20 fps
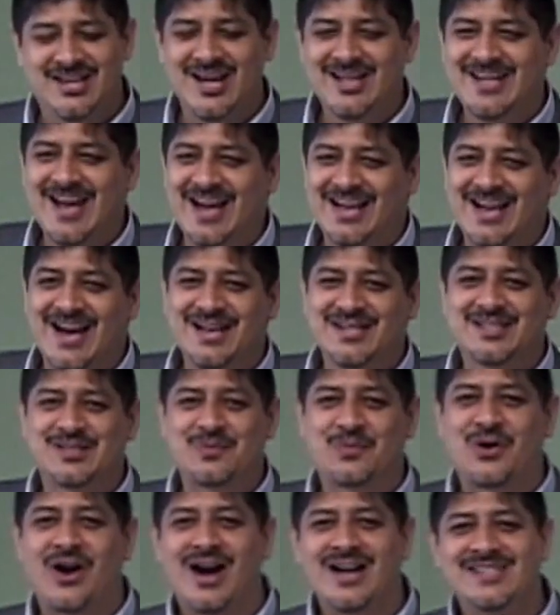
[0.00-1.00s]
didn't that kind of
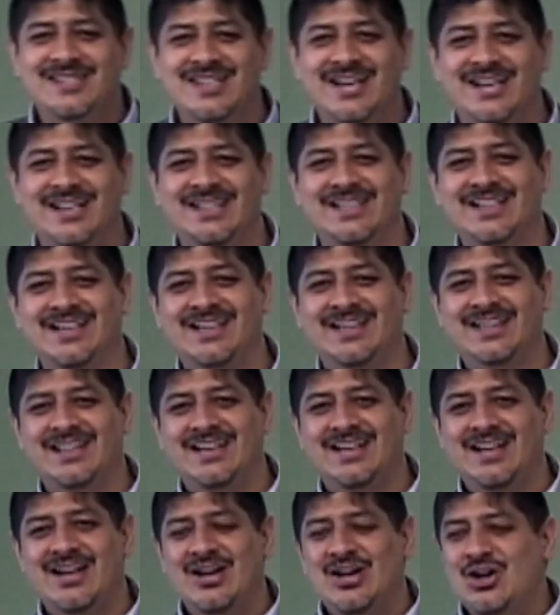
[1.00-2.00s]
surprise you?
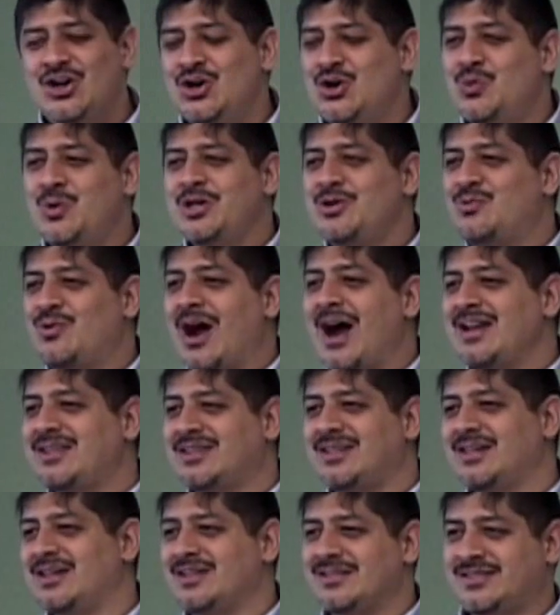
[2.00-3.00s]
Who would
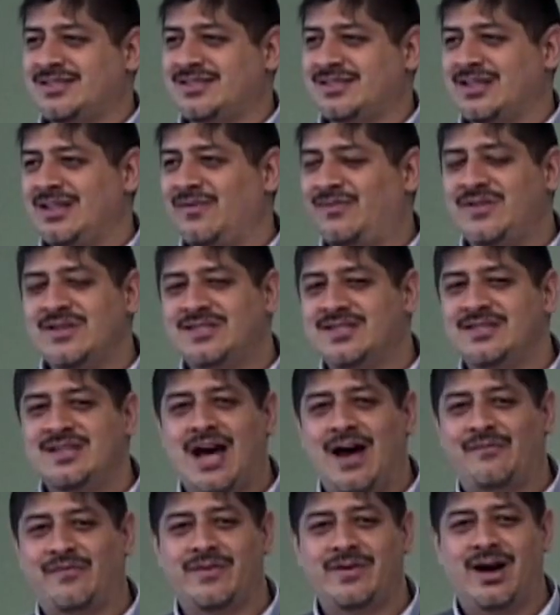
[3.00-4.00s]
write this if this is
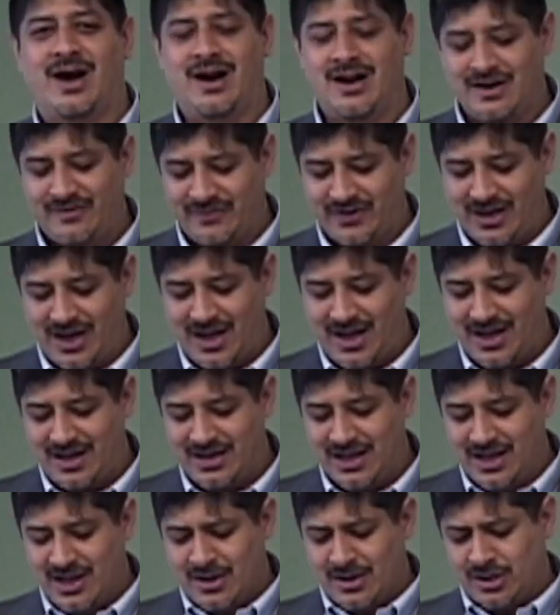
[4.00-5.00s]
not from the heart of
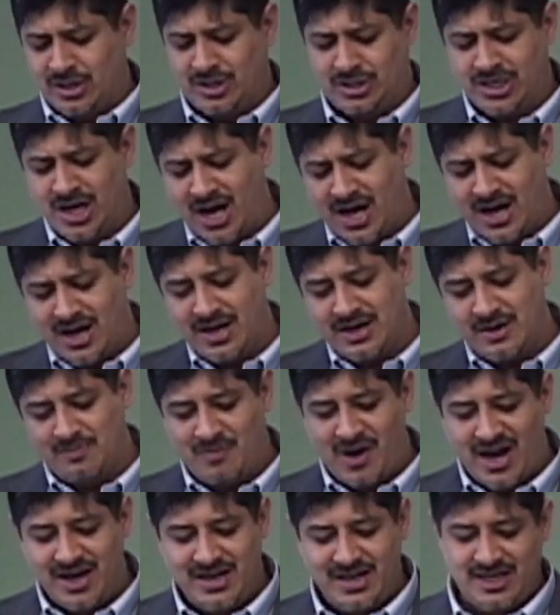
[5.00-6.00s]
God? God,
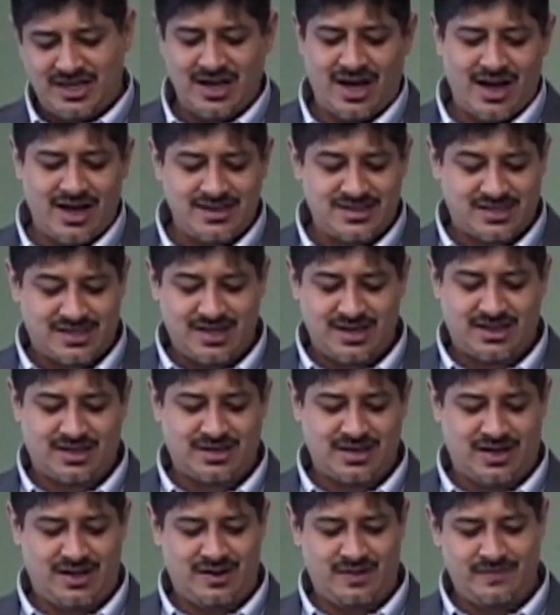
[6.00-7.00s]
mighty God, is going to
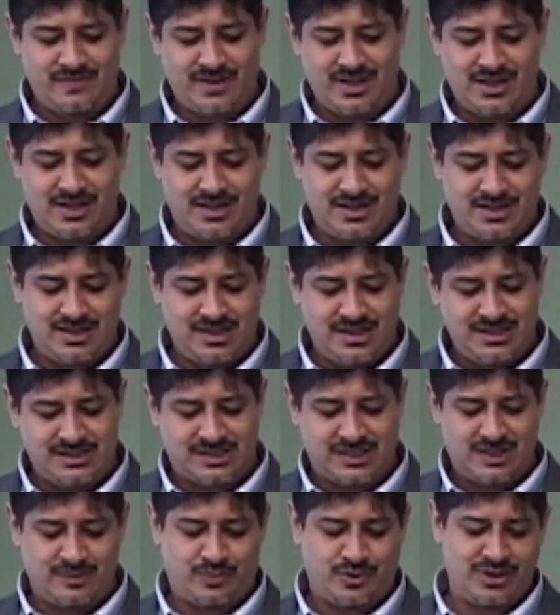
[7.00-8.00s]
come and he's
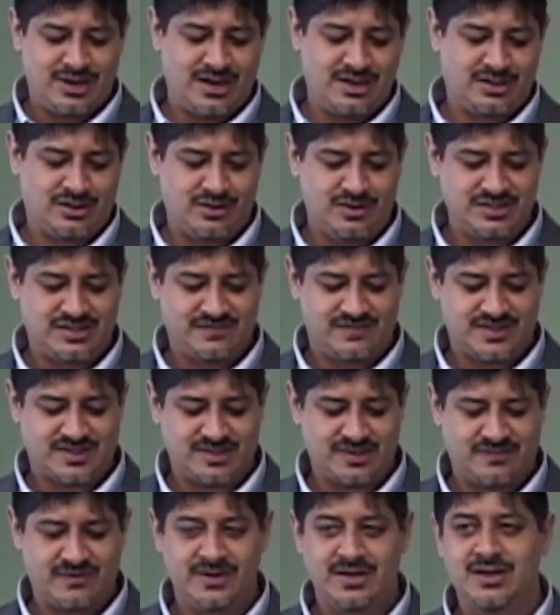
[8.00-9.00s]
going to put on clothes of a
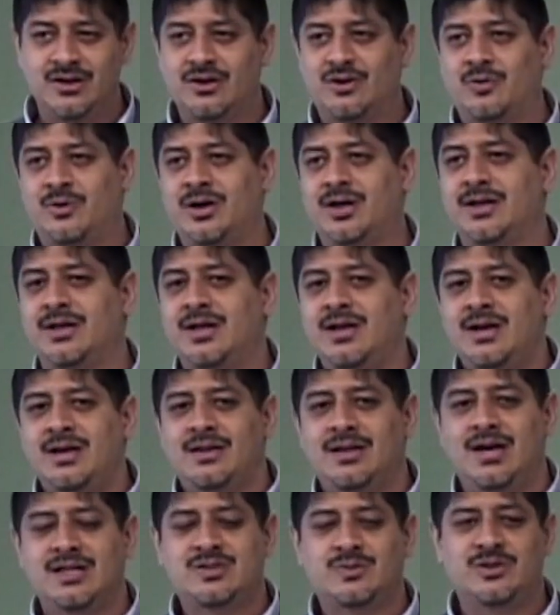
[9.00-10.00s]
servant. You know what?
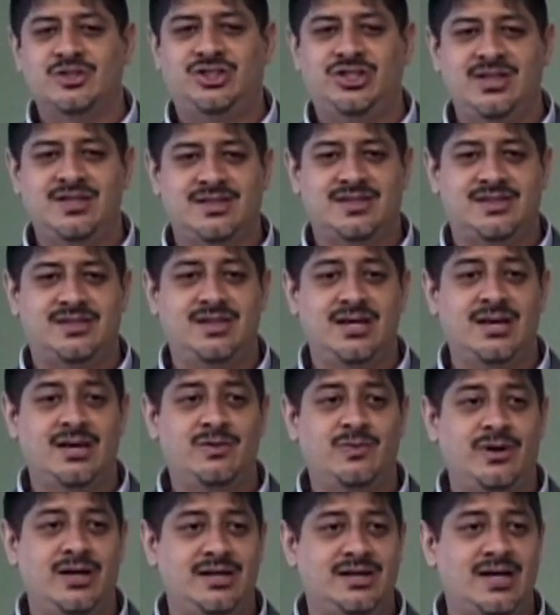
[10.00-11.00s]
That's what Jesus
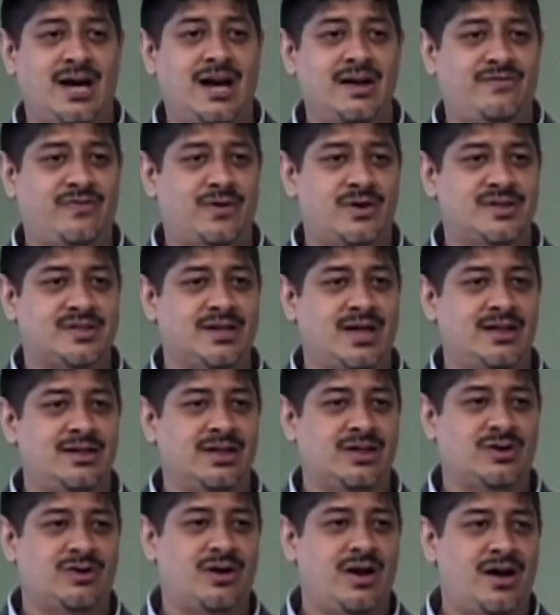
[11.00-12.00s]
did when he died for us on
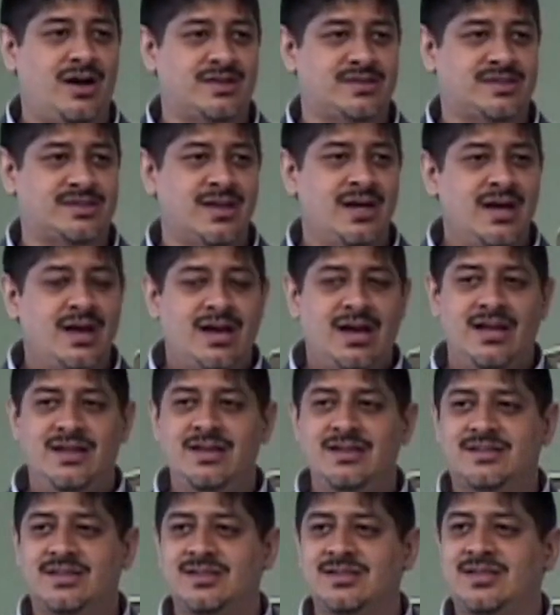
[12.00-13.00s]
the cross. And
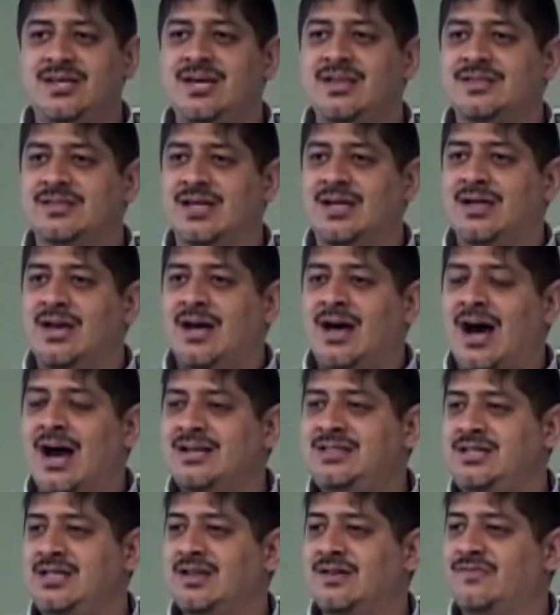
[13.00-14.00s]
this is his
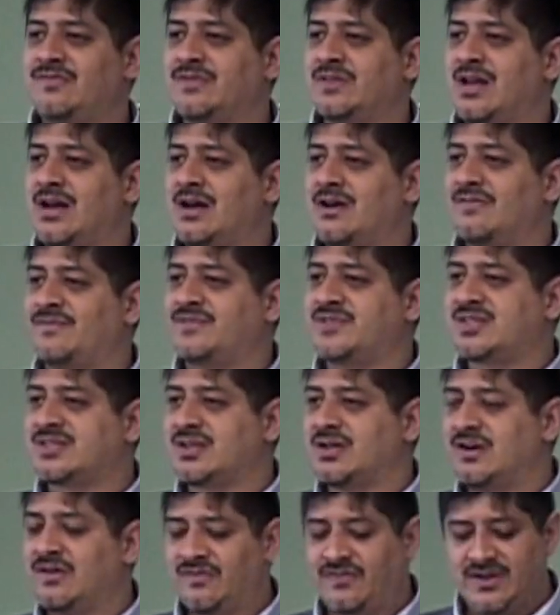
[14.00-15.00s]
idea of love,
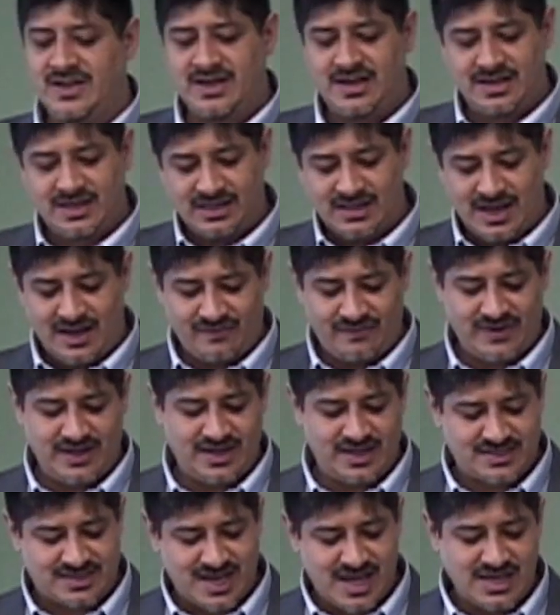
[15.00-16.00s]
serving and
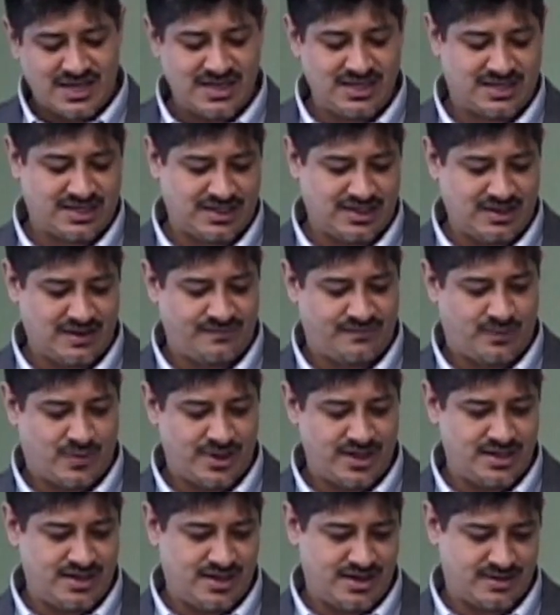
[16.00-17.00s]
loving and taking care of
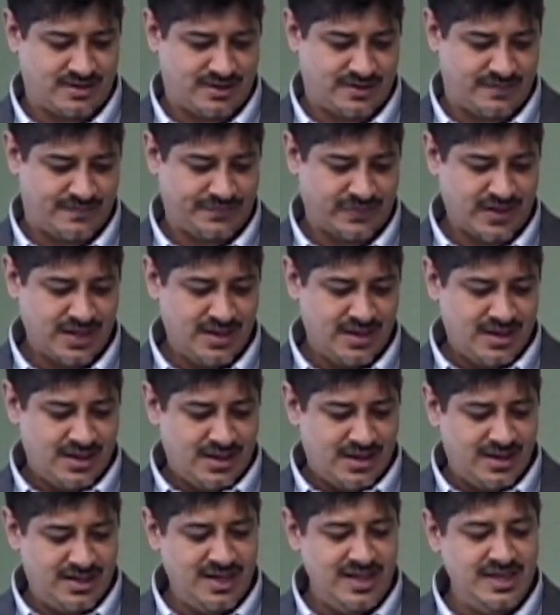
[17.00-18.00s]
one another.
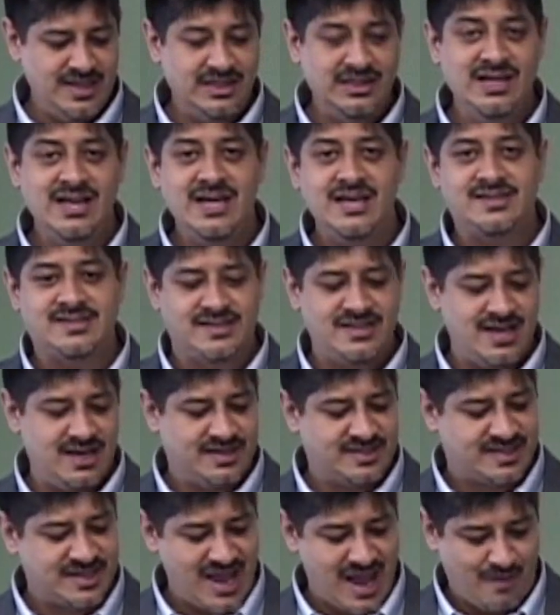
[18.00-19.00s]
And he leads the
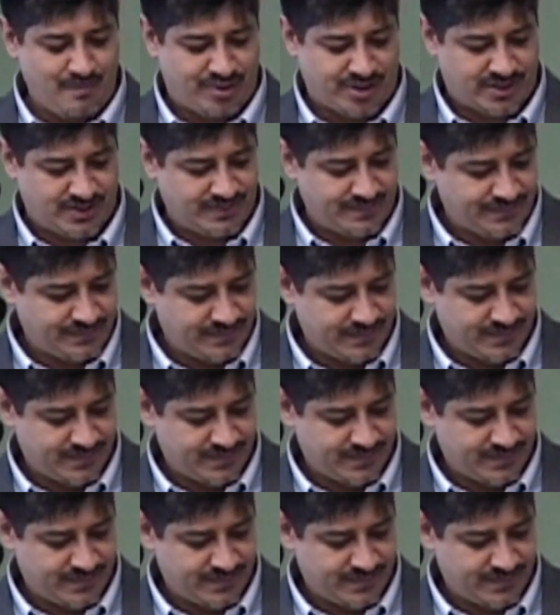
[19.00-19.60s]
example.